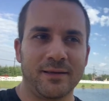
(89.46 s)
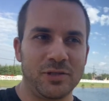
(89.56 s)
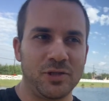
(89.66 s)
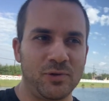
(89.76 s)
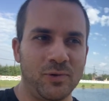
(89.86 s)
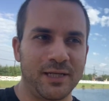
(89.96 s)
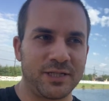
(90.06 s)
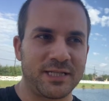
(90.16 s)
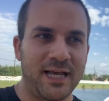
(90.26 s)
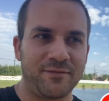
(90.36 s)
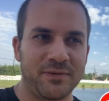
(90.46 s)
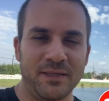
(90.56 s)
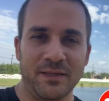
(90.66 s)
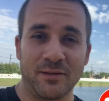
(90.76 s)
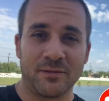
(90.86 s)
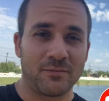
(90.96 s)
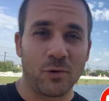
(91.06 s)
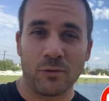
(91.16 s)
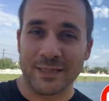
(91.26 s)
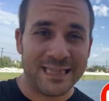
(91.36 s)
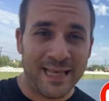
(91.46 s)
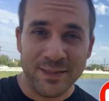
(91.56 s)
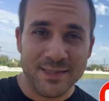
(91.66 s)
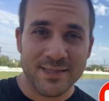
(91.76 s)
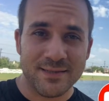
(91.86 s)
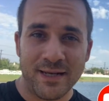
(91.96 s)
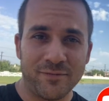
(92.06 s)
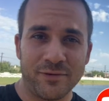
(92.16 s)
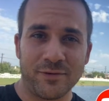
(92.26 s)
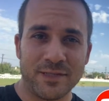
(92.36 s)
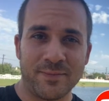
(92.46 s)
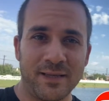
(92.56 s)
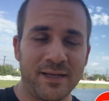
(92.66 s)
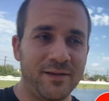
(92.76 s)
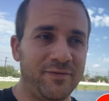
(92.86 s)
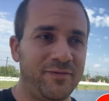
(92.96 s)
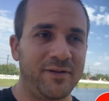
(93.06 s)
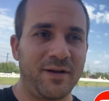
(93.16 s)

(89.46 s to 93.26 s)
Do I just have to be in cold climates now for the rest of my life?